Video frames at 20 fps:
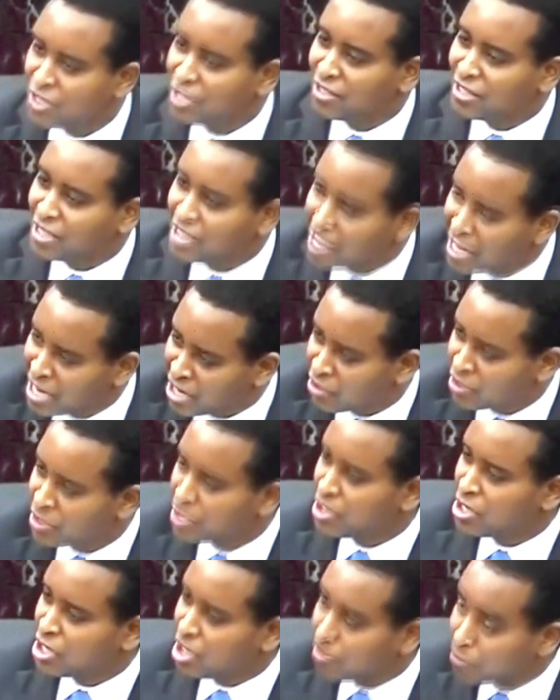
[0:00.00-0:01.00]

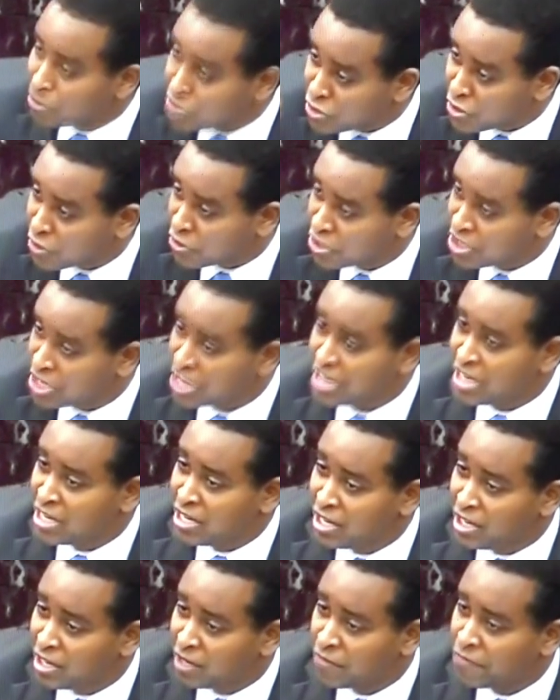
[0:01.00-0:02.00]
inherent absurdity
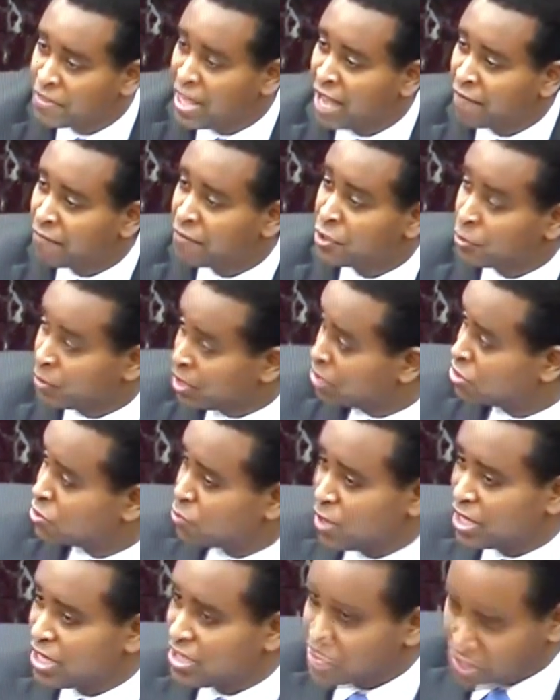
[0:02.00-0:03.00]
of that view. Here's what
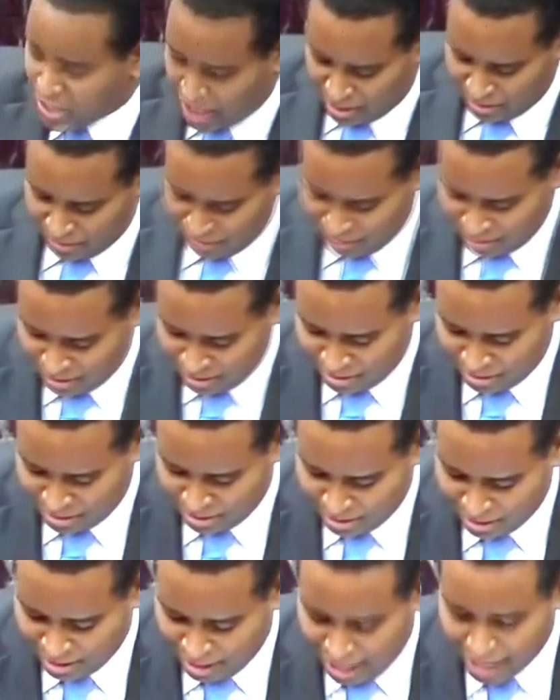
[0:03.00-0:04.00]
he said.
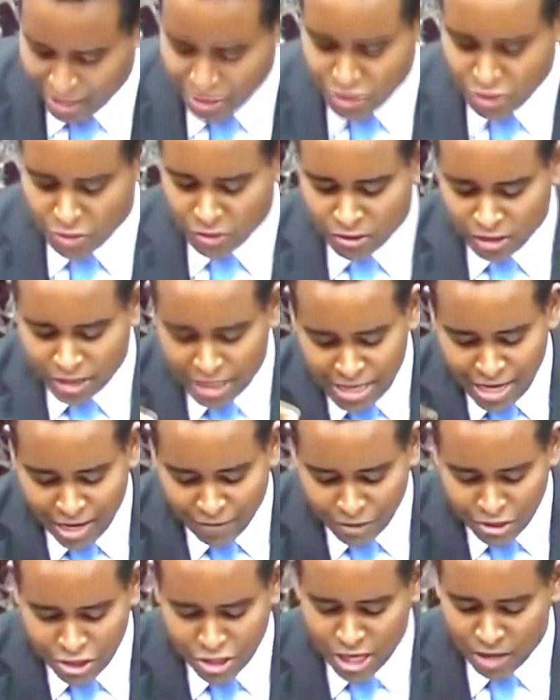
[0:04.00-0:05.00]
"I certainly never
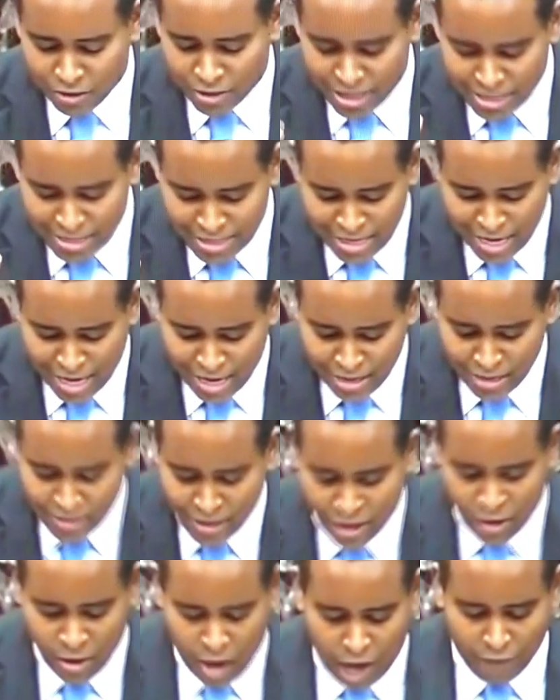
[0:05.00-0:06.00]
shall contend that
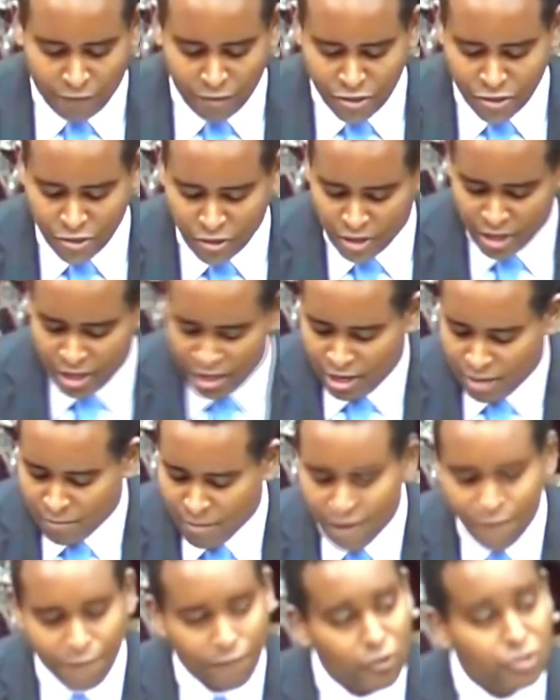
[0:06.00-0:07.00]
an officer
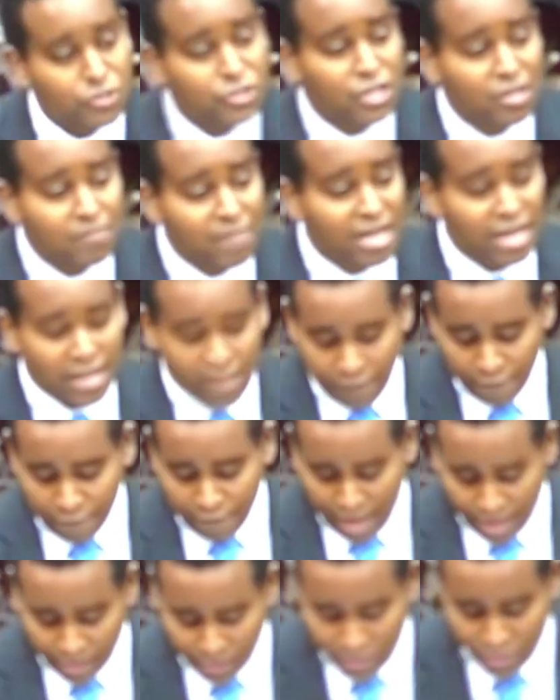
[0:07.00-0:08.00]
may first commit an
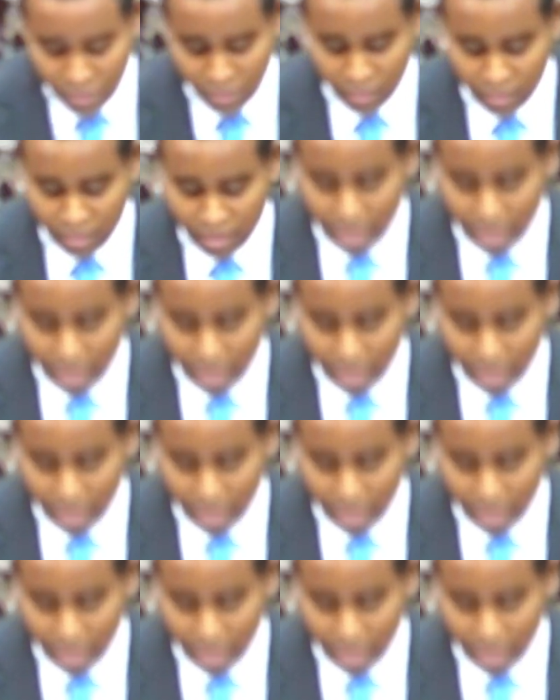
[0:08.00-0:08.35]
offense and